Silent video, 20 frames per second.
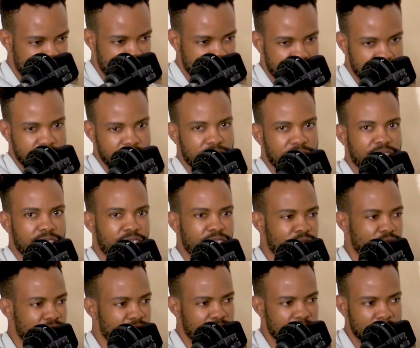huh? I
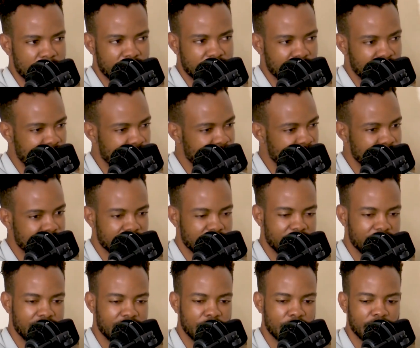should come like
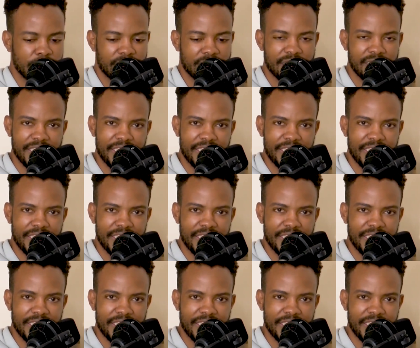China, boy.